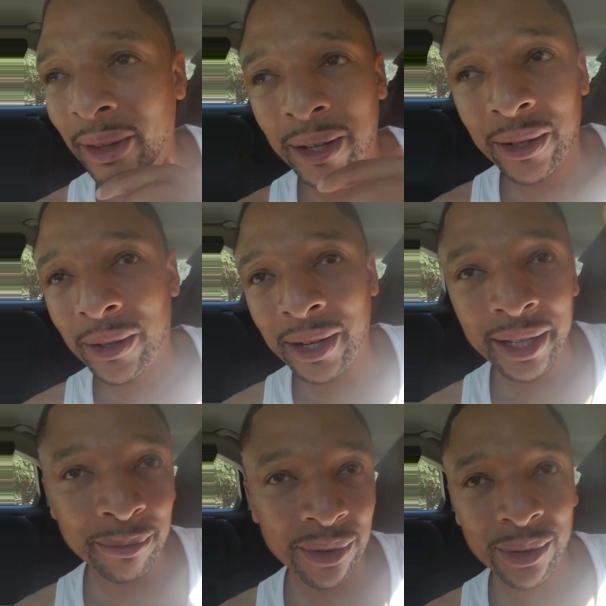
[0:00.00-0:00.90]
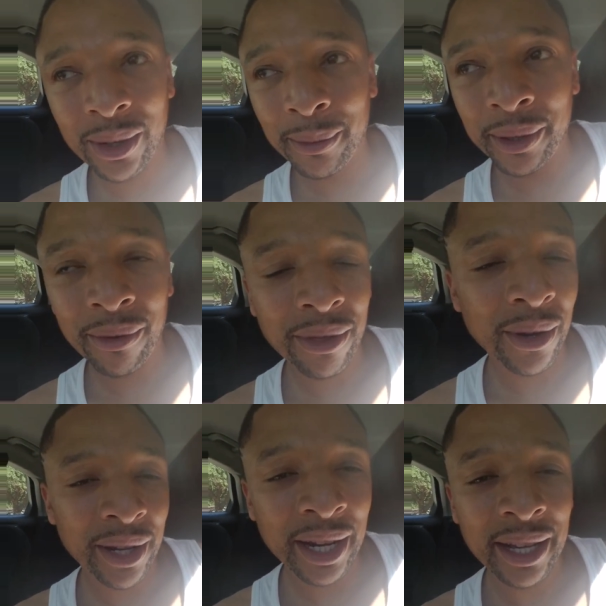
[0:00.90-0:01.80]
like, I'm in
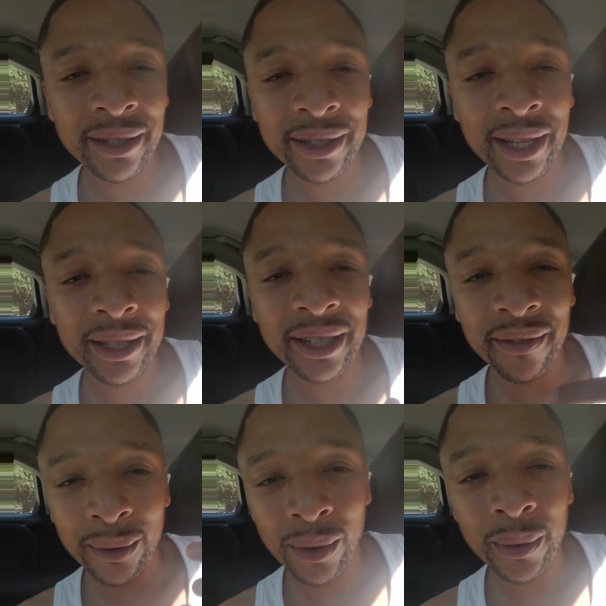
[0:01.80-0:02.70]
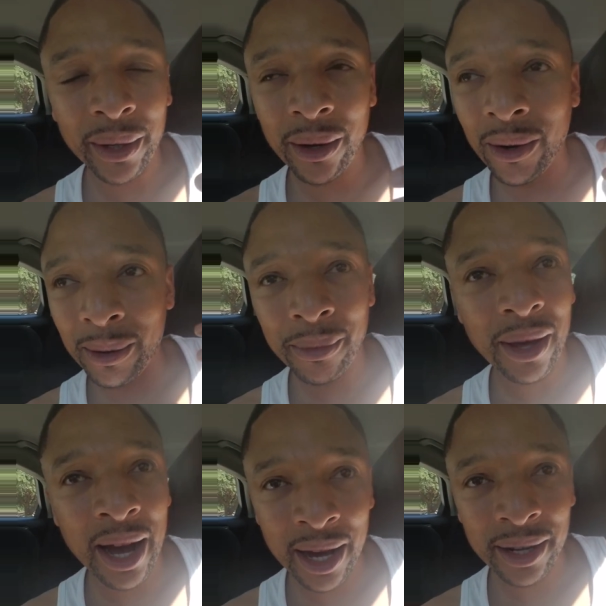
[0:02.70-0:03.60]
39 states, everywhere we go, I'm
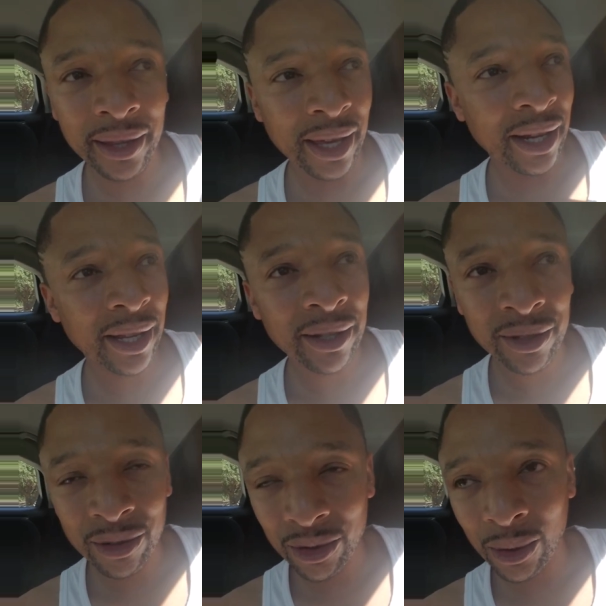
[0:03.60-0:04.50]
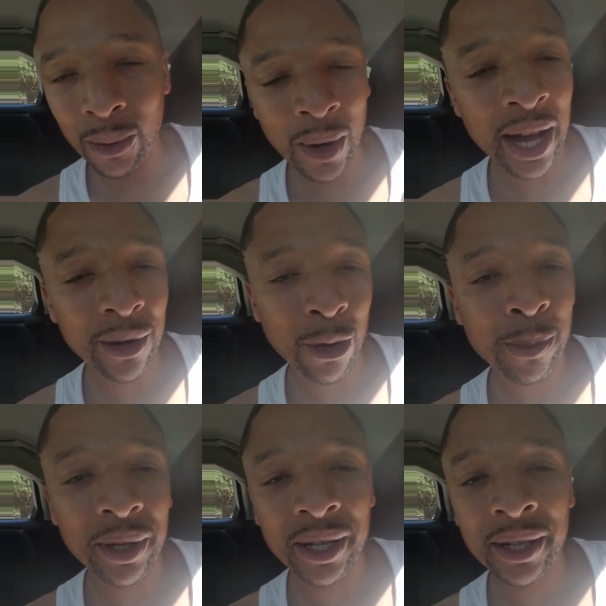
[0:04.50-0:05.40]
honored that they just so wide
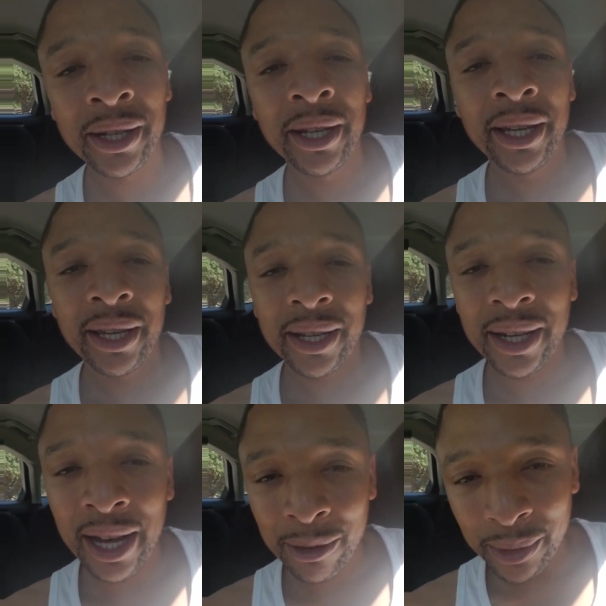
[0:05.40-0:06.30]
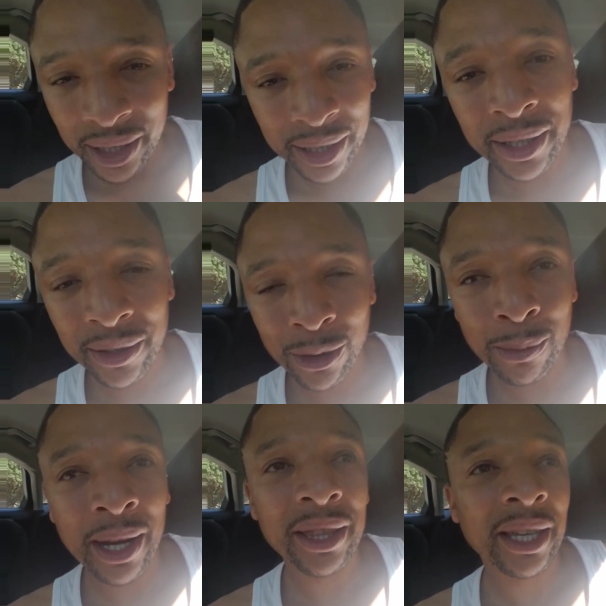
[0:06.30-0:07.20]
open and allow me to do
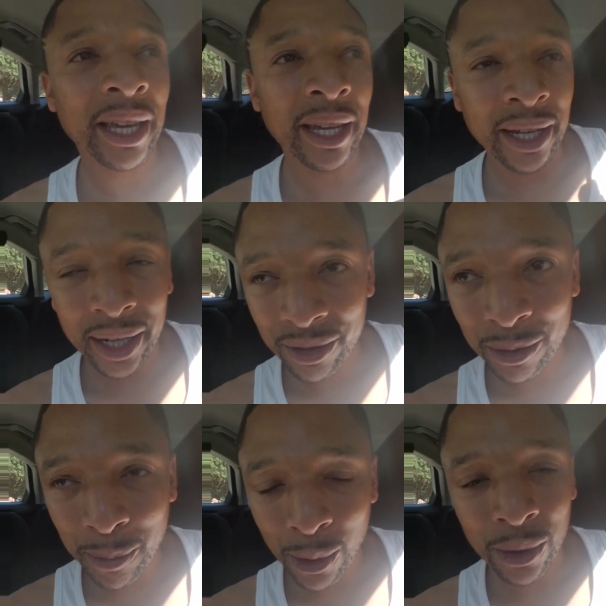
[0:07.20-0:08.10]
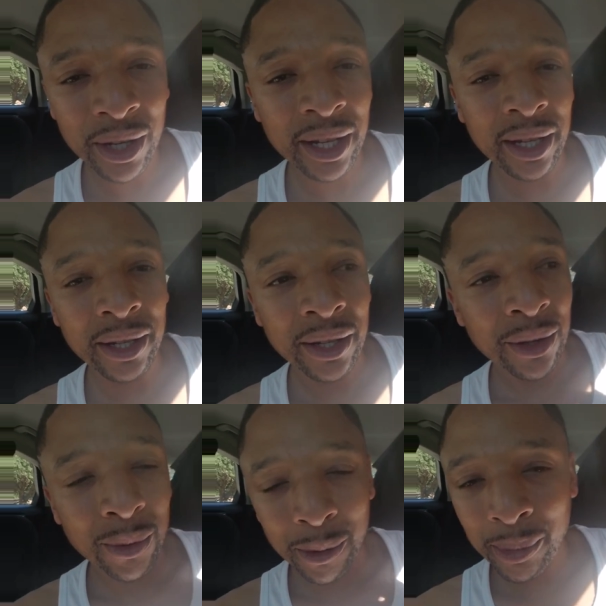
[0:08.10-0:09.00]
my thing, and they support it, and
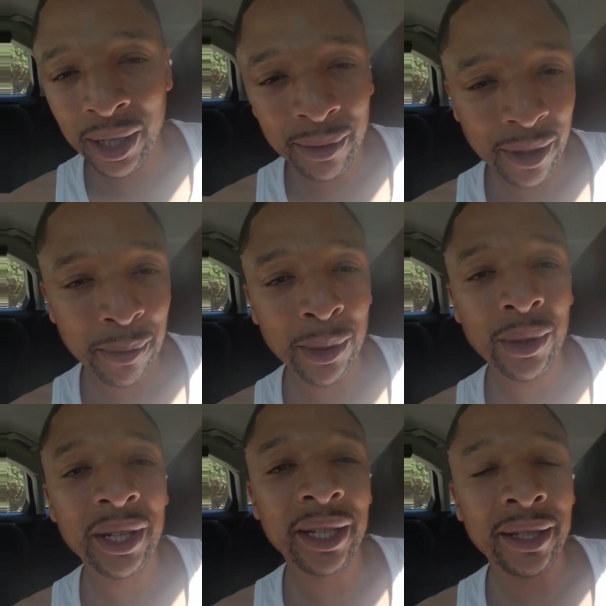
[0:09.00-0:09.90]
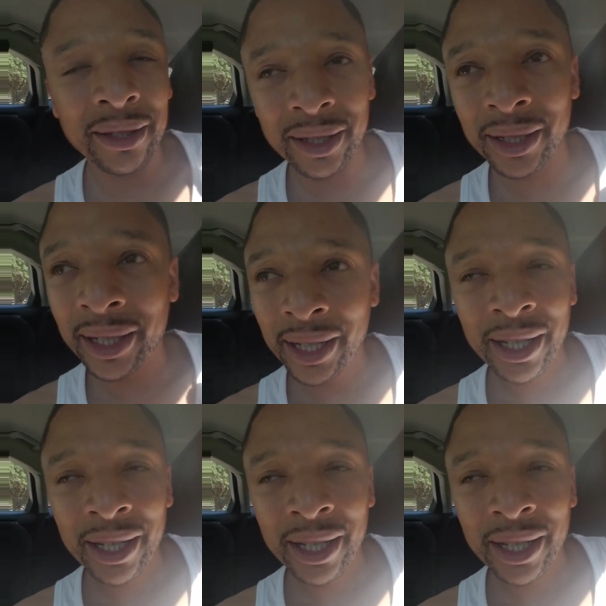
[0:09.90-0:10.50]
we build up communities, and